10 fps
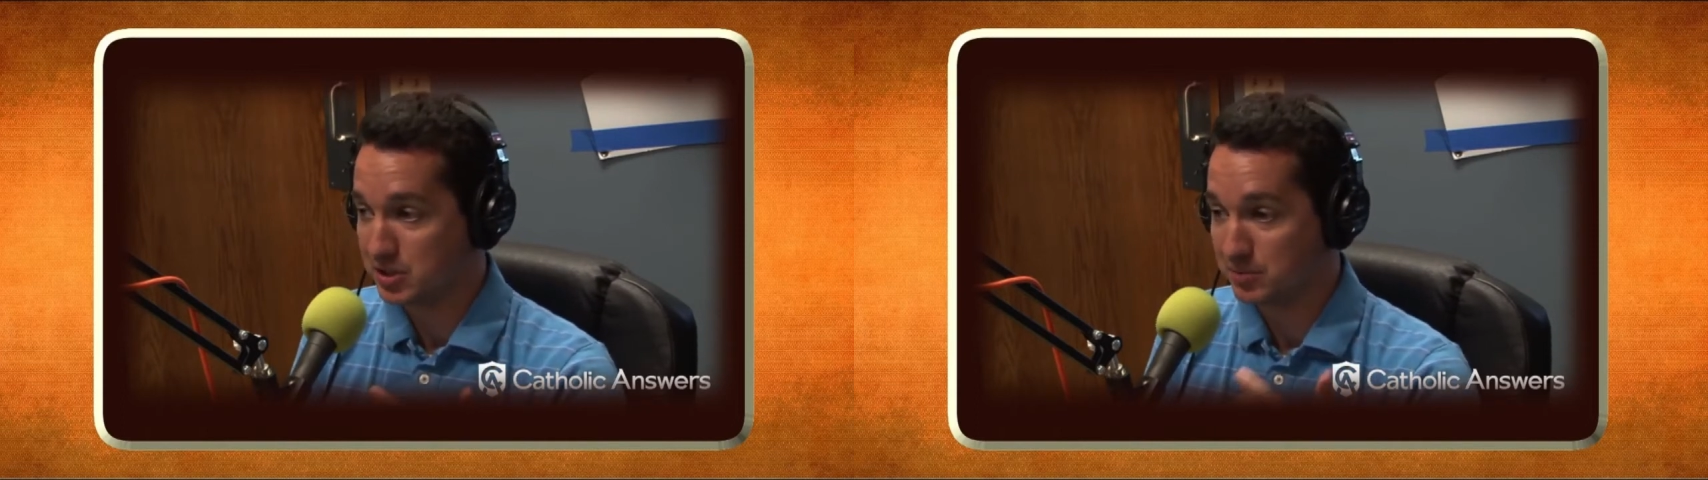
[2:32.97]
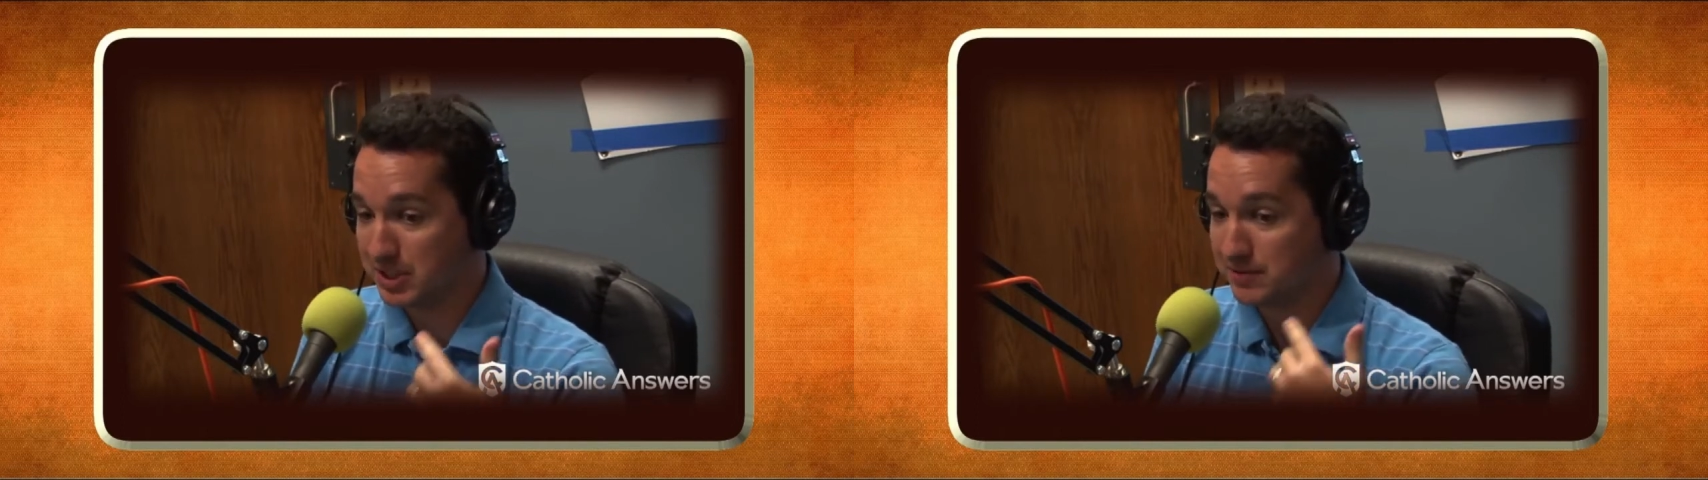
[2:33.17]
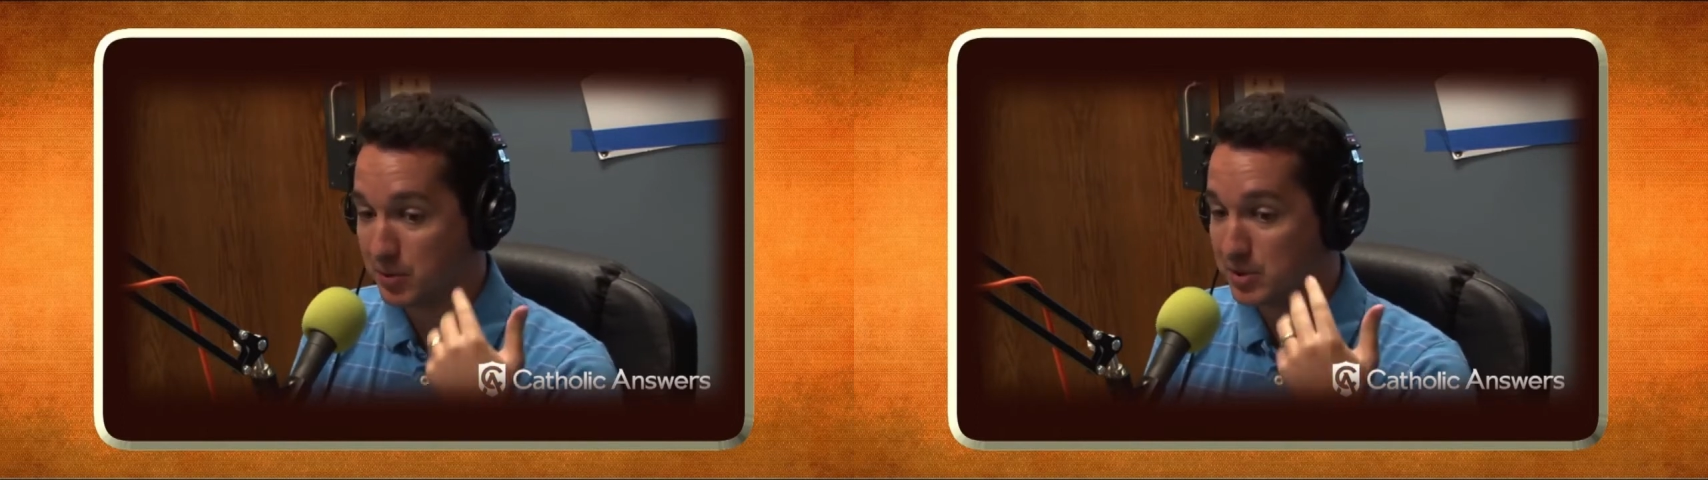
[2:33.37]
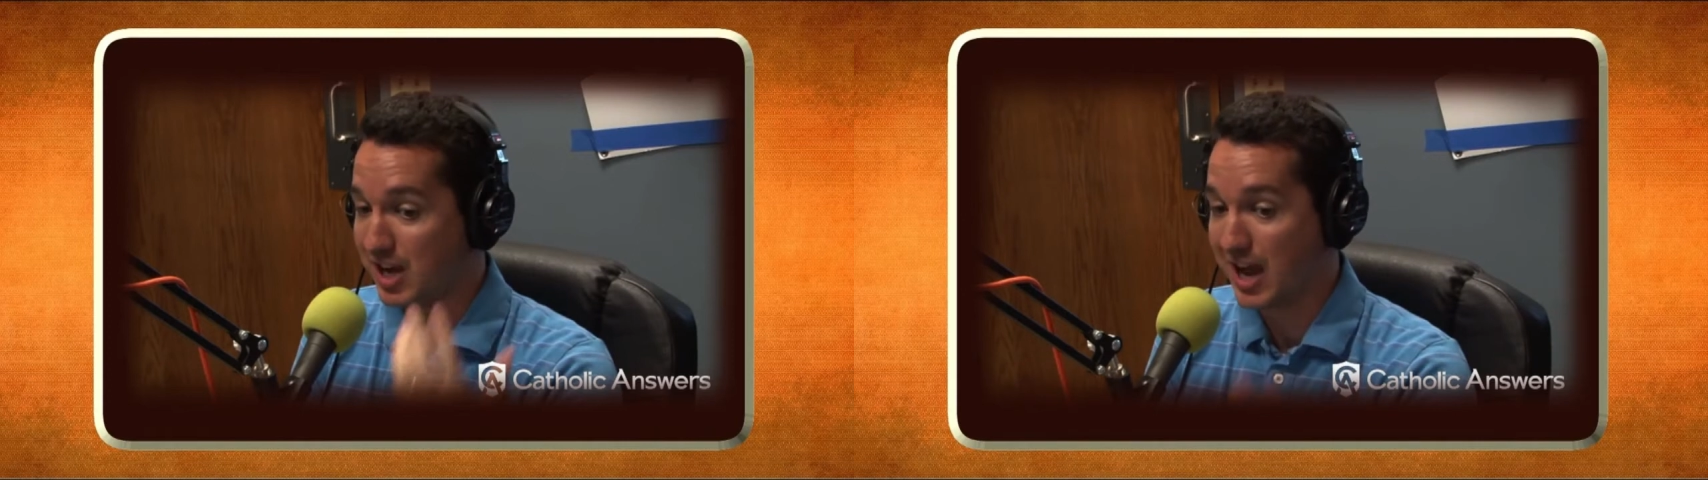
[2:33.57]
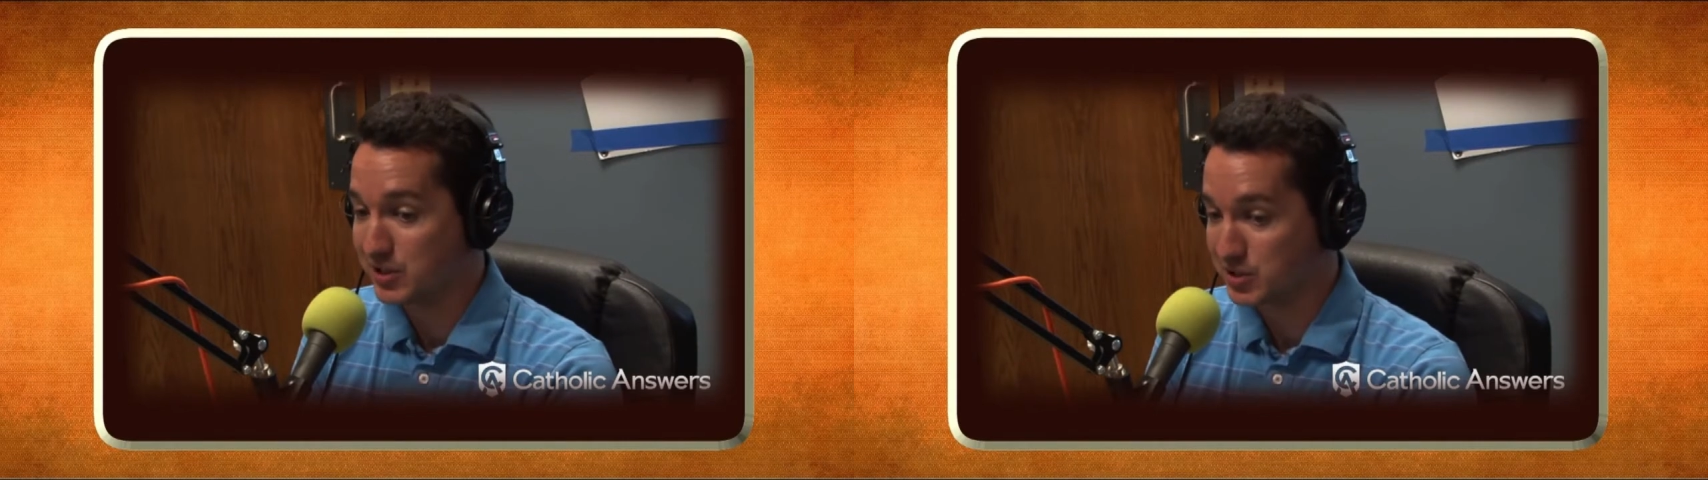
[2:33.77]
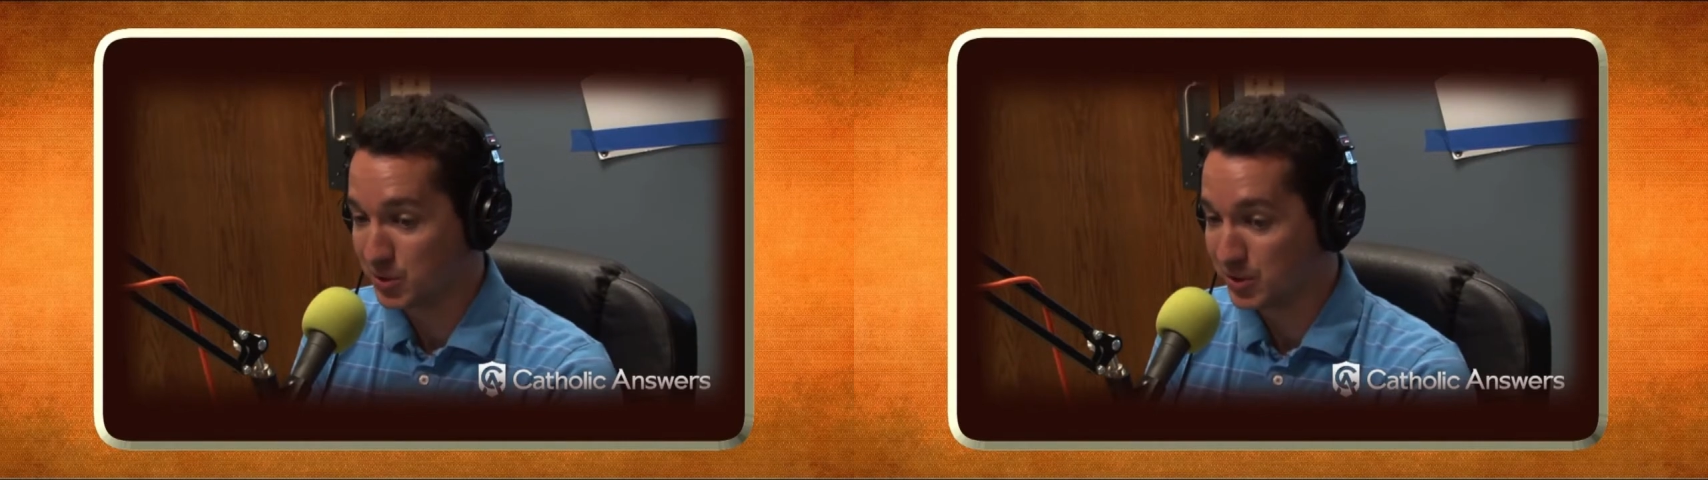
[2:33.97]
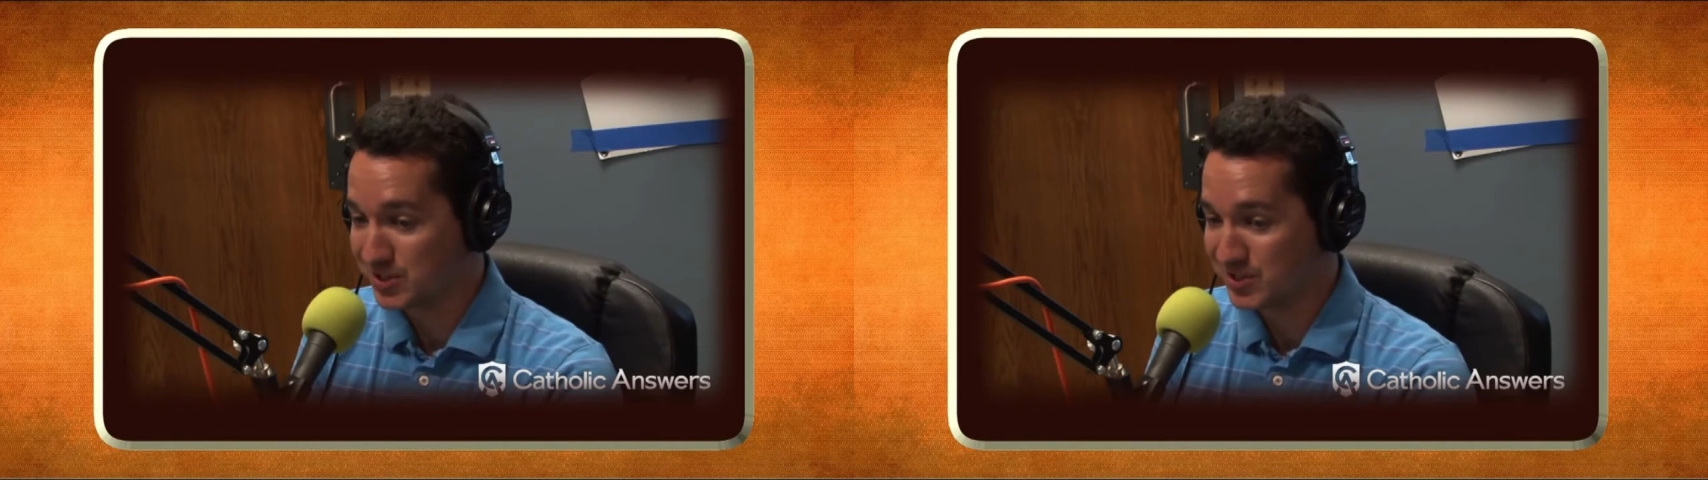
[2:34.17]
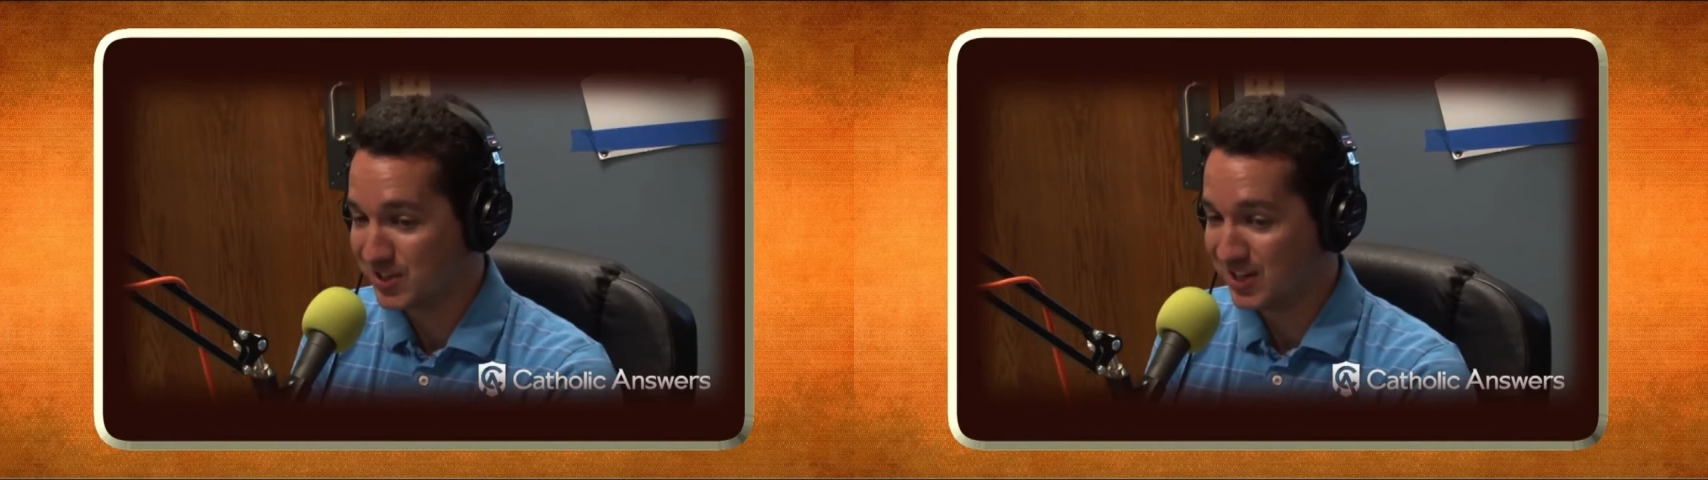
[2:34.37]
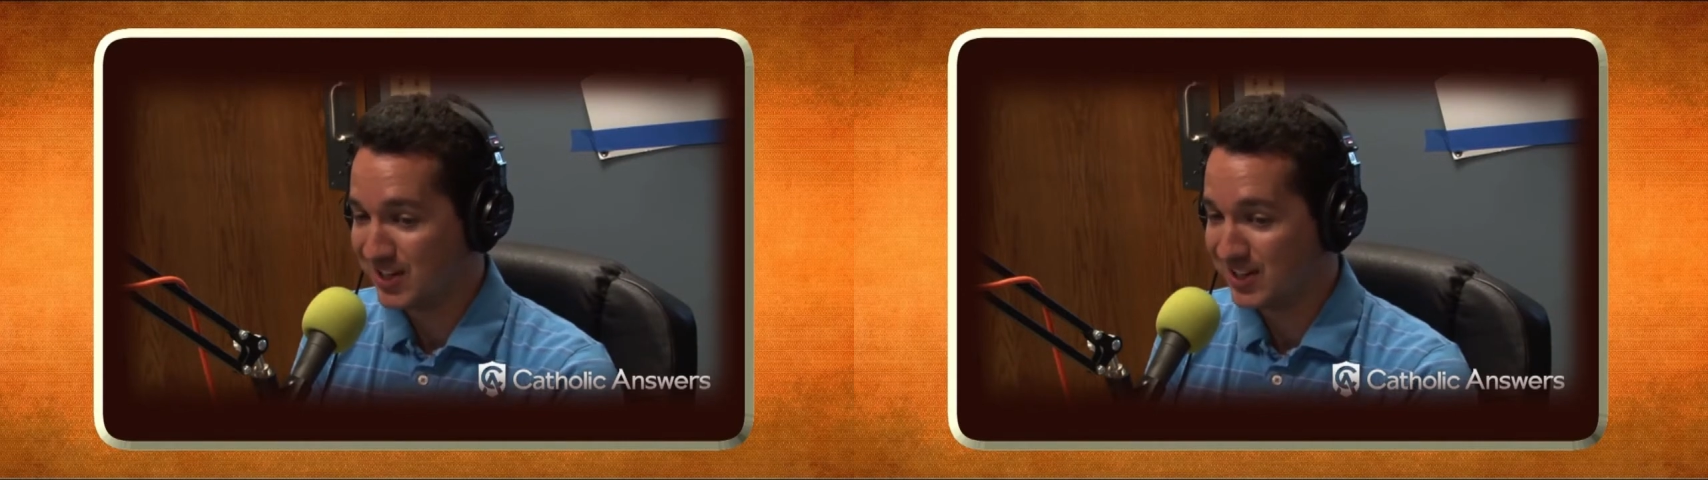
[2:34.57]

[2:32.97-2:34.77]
You can believe there were dinosaurs.